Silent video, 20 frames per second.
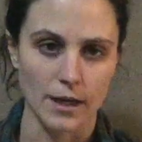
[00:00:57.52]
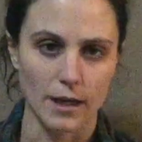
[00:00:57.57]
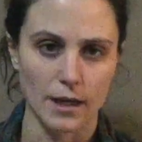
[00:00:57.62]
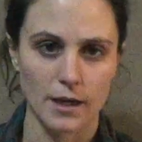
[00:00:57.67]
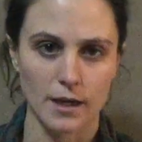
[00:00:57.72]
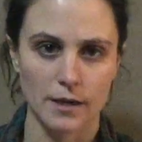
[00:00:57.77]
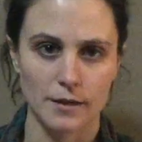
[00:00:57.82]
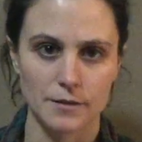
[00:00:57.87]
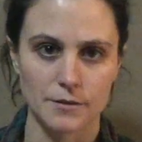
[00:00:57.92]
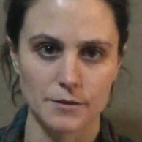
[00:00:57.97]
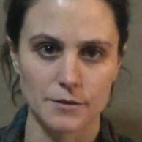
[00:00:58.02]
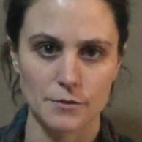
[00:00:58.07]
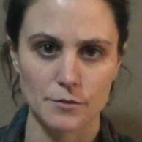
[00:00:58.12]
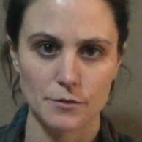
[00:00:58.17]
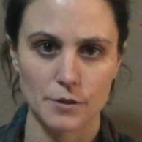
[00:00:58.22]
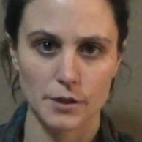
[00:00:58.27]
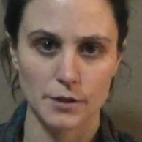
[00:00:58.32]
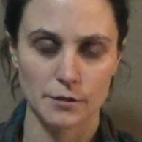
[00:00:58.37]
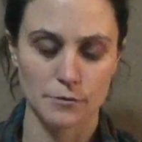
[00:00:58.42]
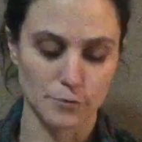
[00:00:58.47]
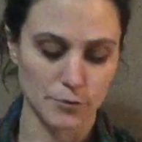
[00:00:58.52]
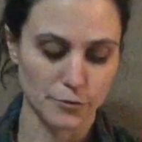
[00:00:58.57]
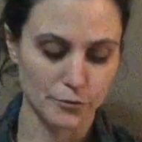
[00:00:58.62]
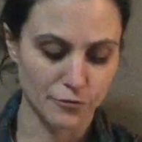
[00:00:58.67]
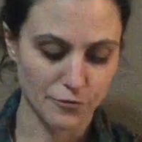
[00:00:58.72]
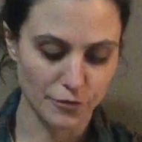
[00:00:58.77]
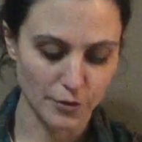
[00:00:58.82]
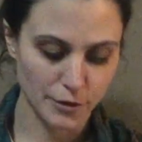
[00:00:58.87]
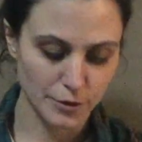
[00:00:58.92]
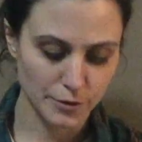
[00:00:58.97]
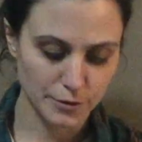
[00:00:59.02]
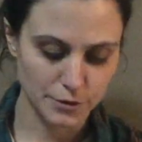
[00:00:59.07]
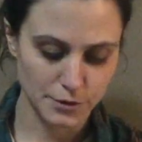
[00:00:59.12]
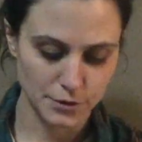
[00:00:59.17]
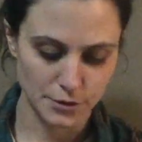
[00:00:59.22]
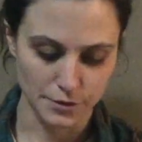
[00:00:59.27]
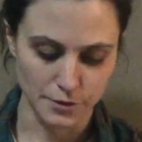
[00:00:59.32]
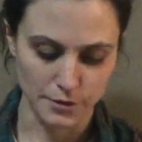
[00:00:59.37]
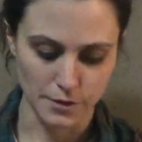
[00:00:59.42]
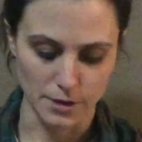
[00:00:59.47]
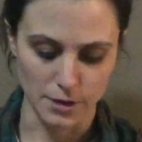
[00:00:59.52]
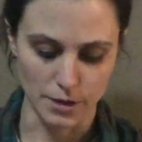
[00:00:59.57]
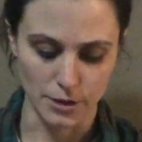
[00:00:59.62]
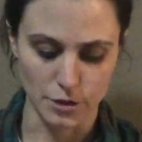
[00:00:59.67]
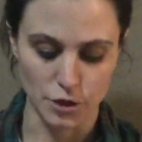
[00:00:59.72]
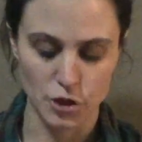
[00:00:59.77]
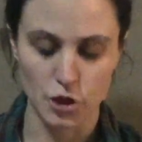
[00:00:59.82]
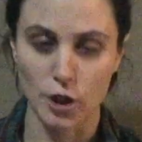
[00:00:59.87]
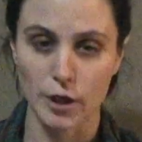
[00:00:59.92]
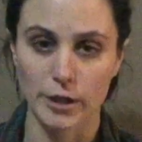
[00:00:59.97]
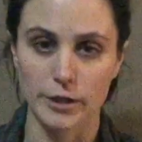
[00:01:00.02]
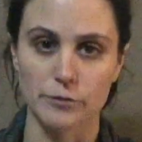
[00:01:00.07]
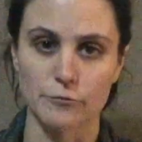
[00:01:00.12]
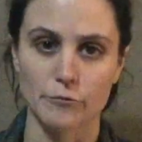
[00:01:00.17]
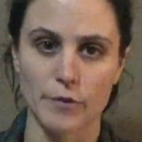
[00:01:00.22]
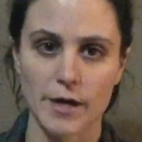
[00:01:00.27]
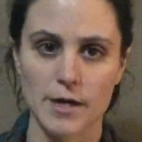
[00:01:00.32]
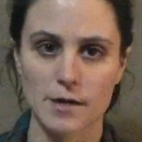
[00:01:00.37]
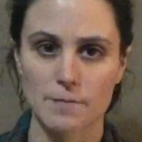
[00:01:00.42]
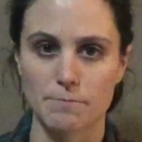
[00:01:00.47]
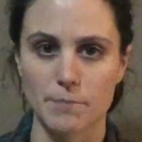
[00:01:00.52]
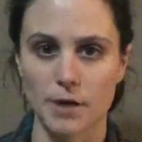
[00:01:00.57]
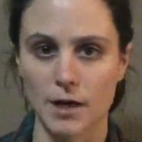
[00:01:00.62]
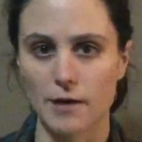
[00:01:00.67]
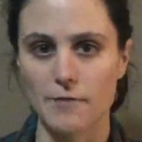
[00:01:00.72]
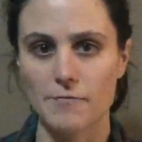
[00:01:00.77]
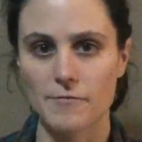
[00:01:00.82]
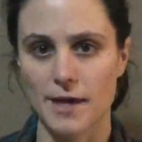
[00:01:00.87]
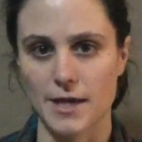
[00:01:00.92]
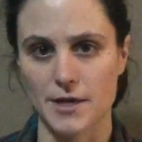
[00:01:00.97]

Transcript: and you can refer to the chart right above